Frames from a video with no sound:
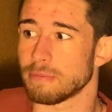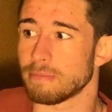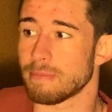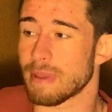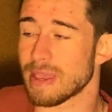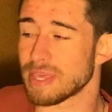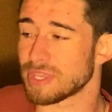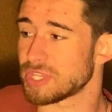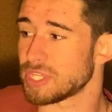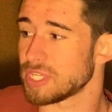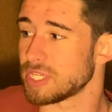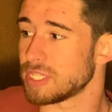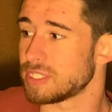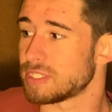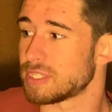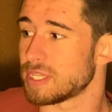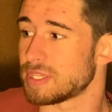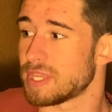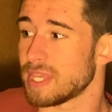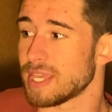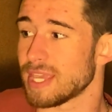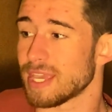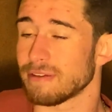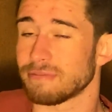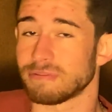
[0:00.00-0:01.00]
methods that
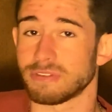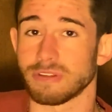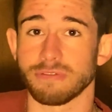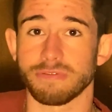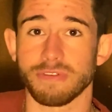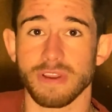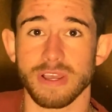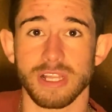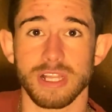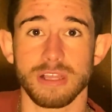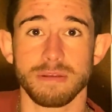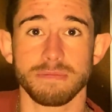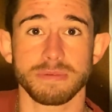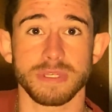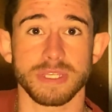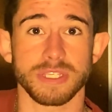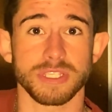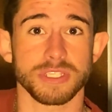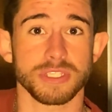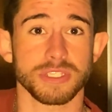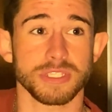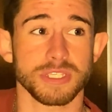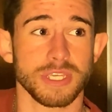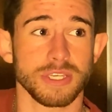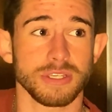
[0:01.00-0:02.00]
they have developed and
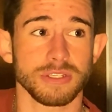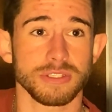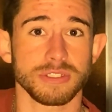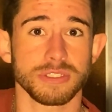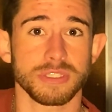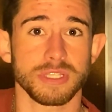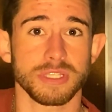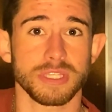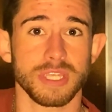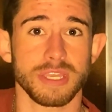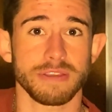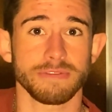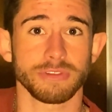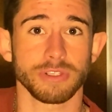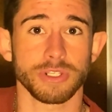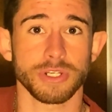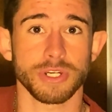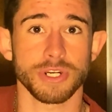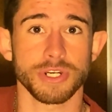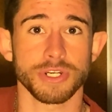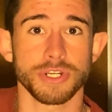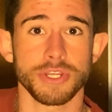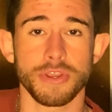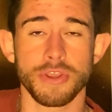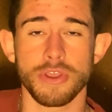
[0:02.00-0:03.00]
skills that they've
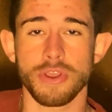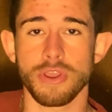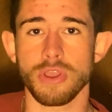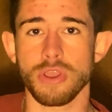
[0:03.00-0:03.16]
learned